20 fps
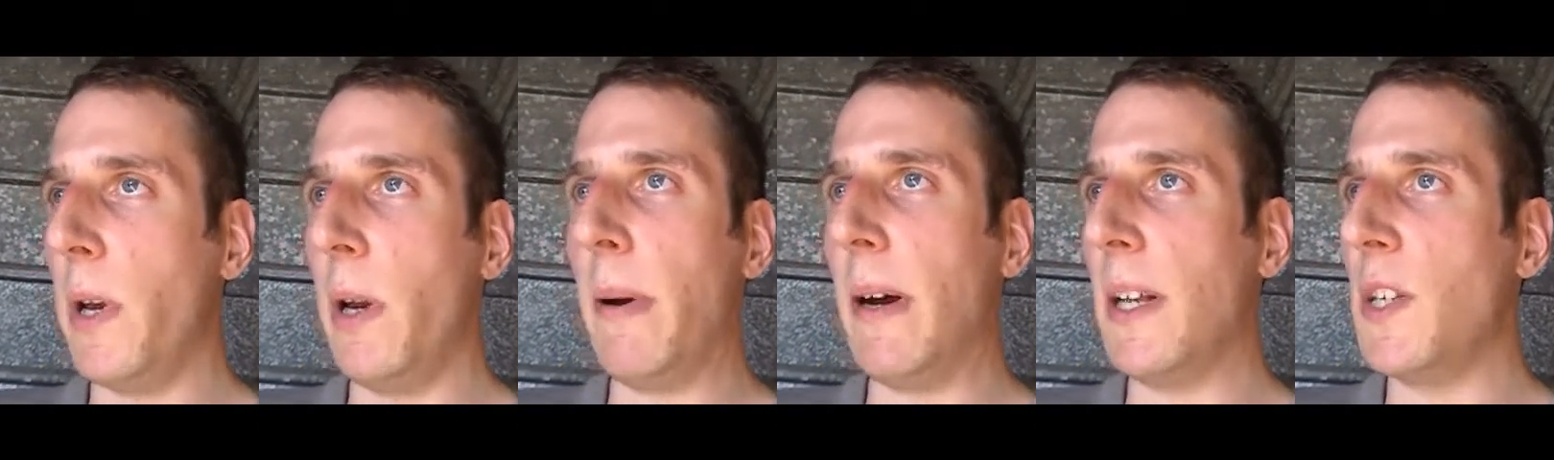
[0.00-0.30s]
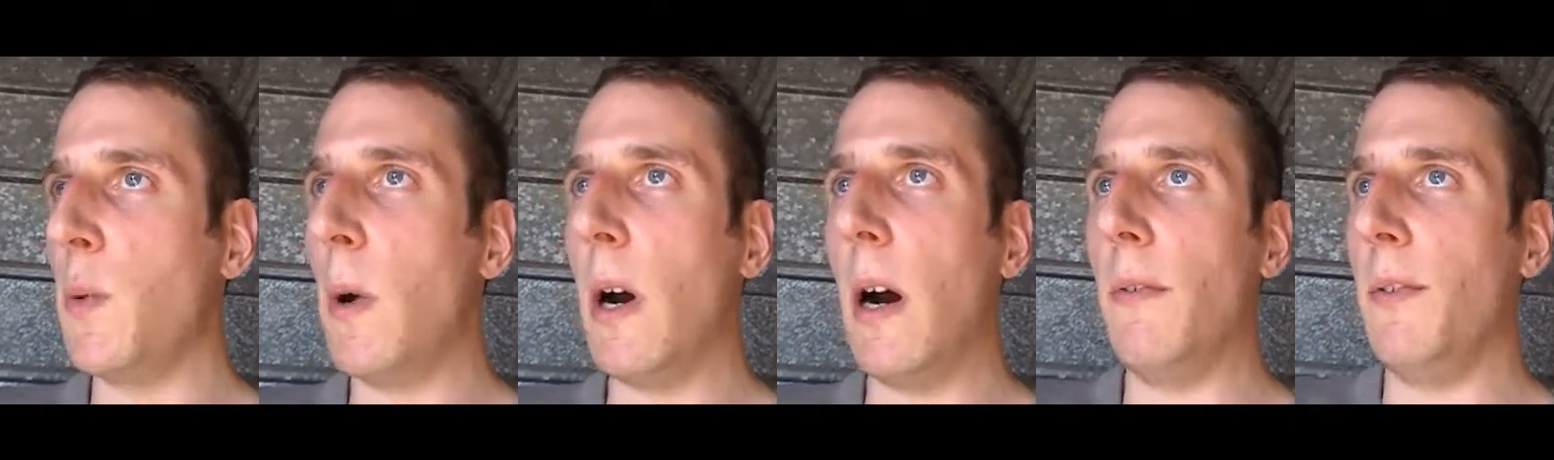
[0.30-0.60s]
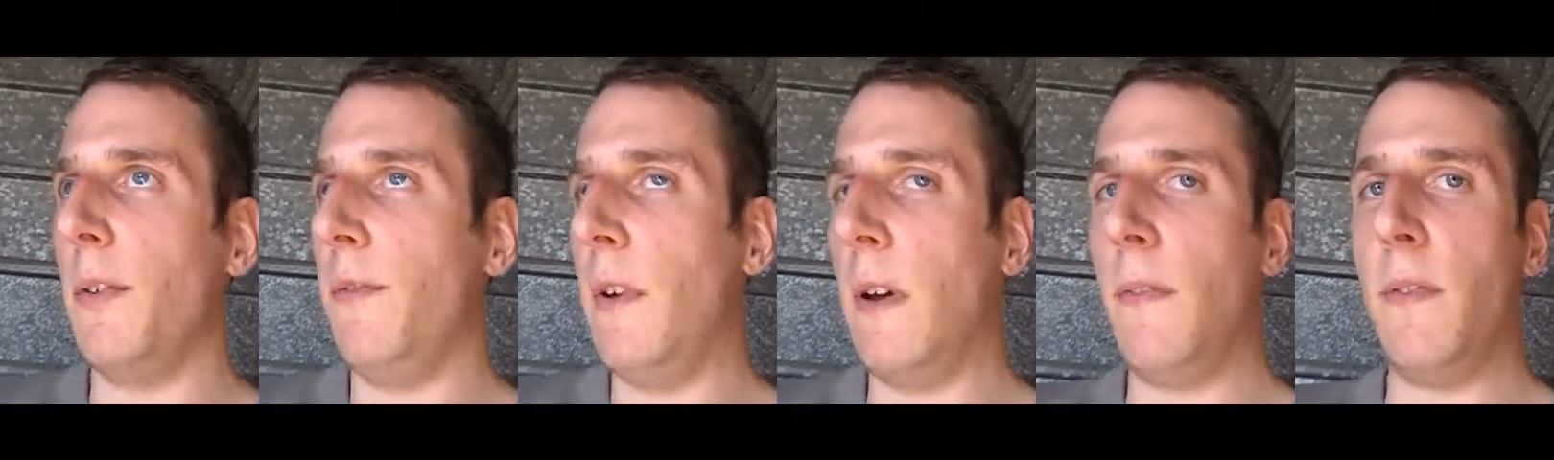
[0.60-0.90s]
about $12
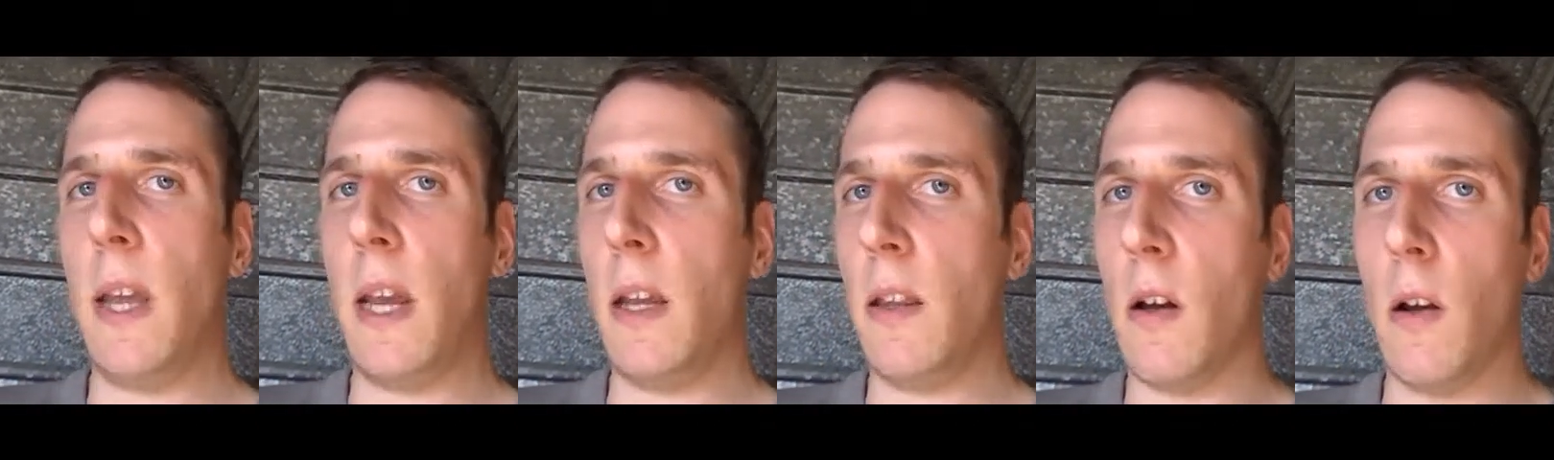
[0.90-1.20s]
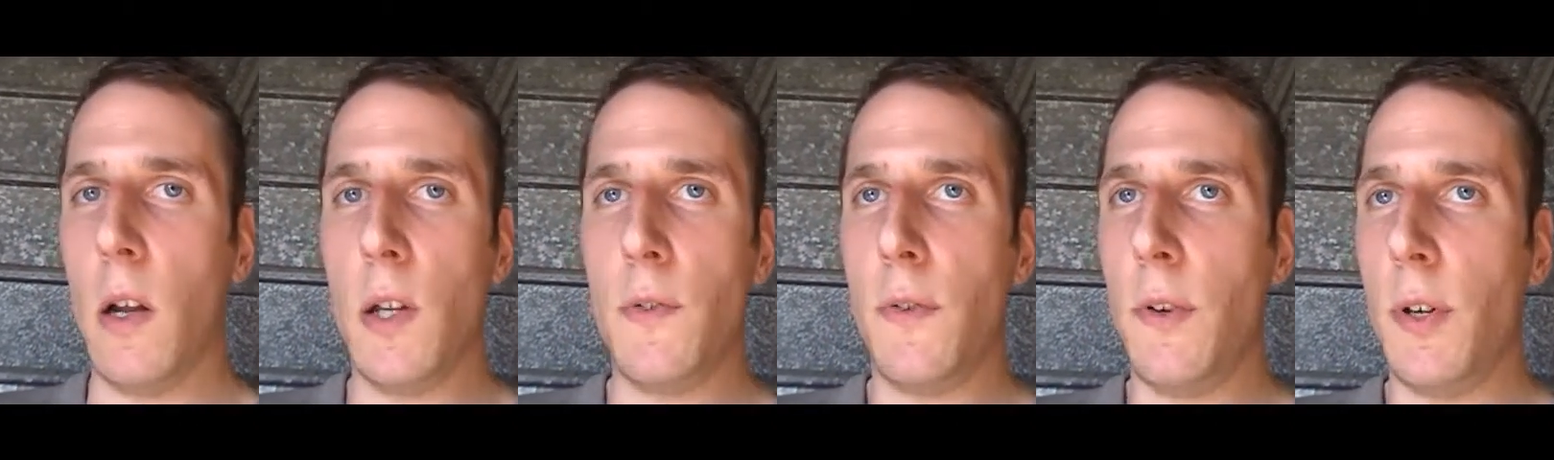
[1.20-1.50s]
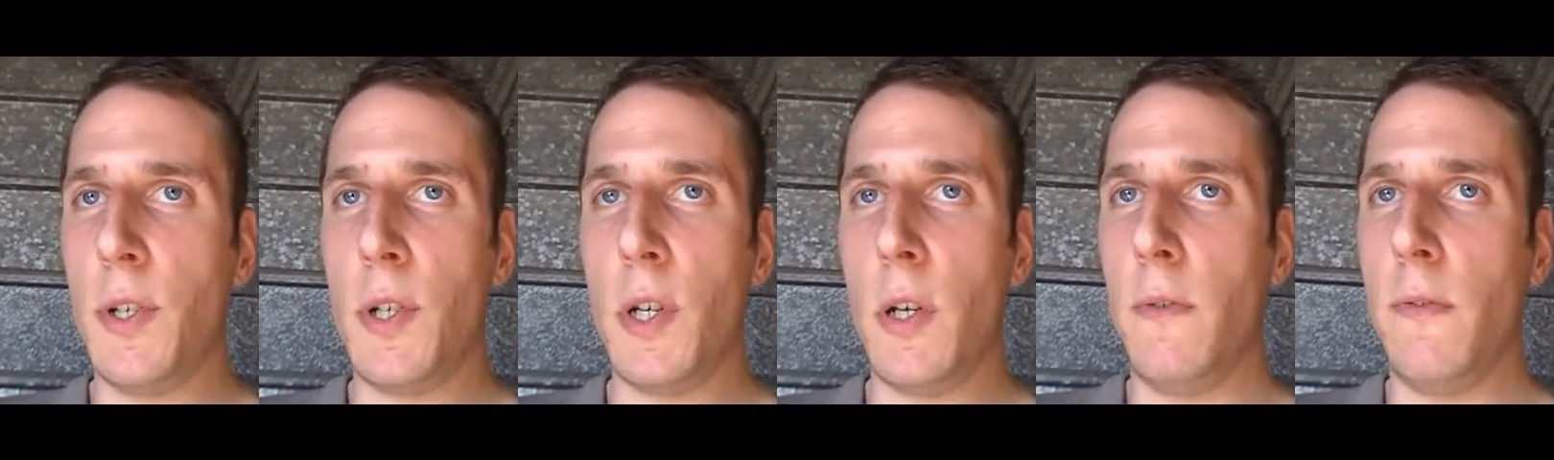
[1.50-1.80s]
to $15 for a
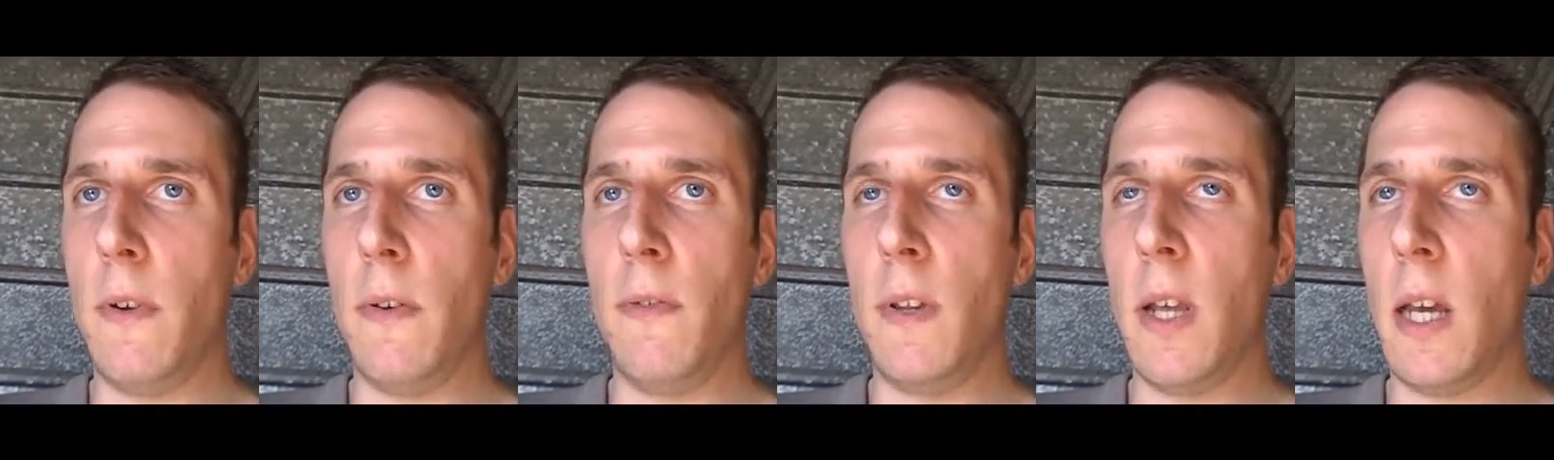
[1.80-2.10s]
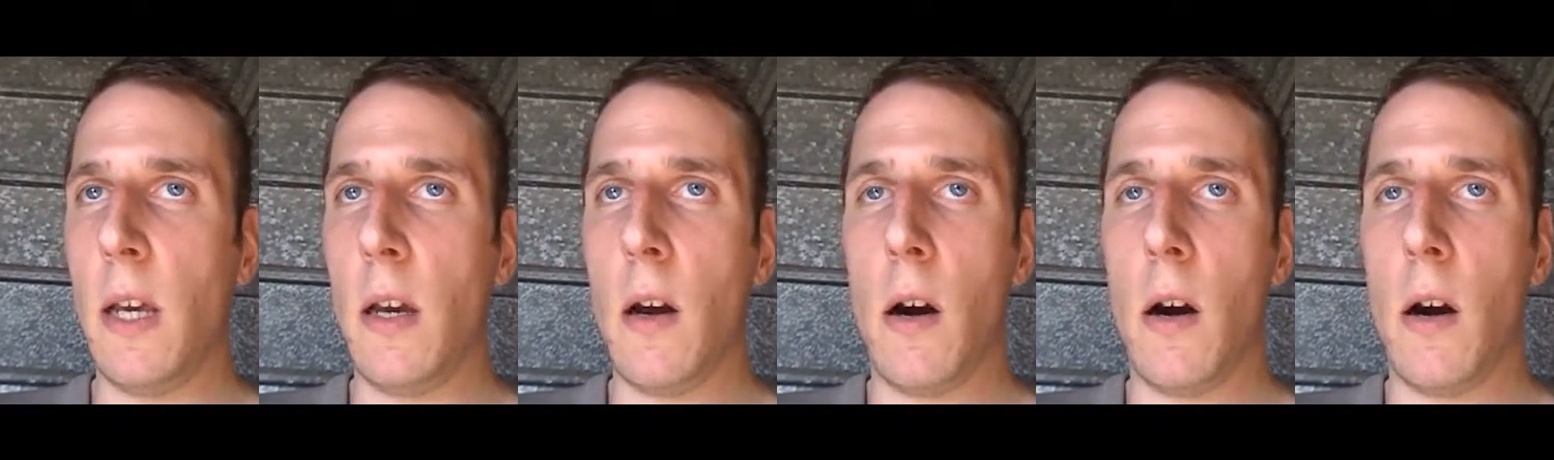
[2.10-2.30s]
250